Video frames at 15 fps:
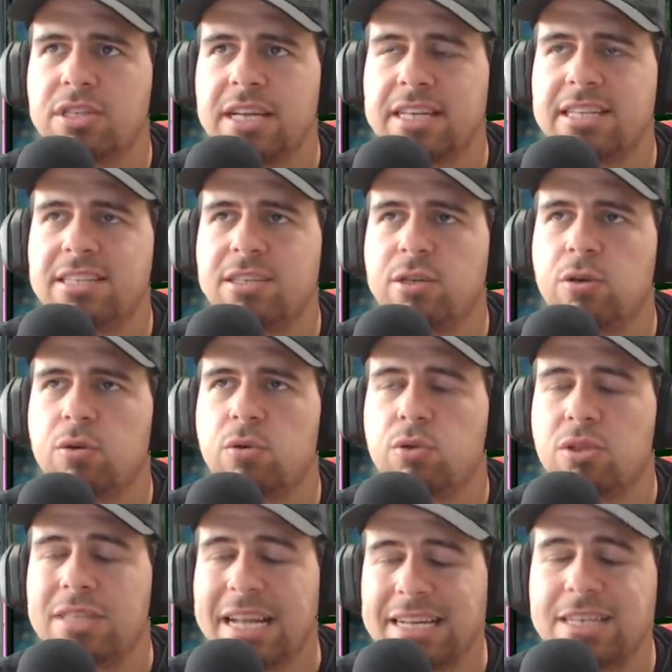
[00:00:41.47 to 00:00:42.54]
92,
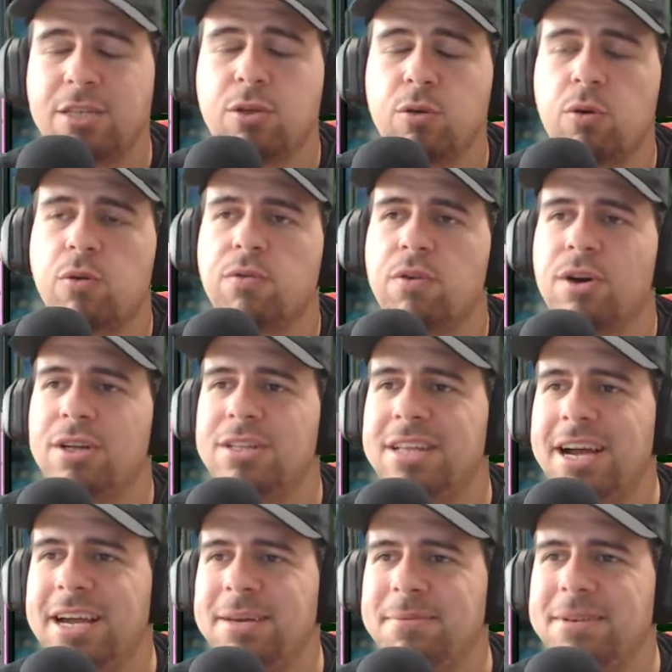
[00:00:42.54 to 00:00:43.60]
92 overall
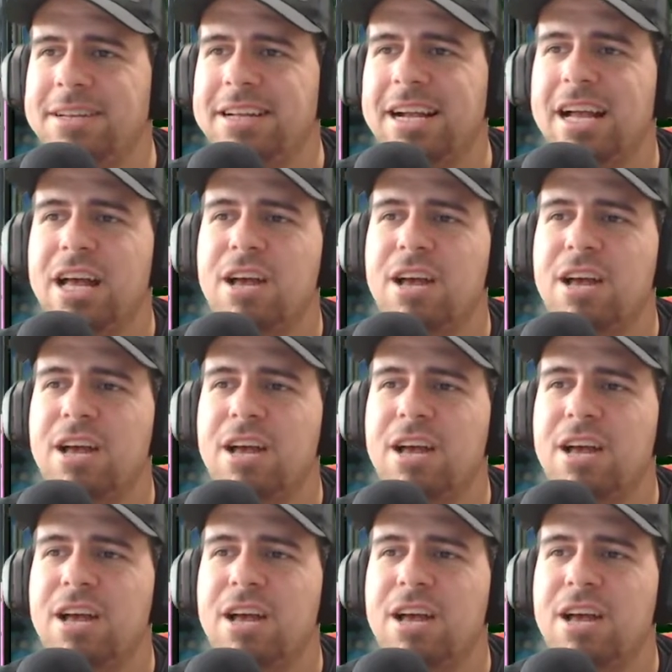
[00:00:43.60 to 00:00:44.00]
diamond,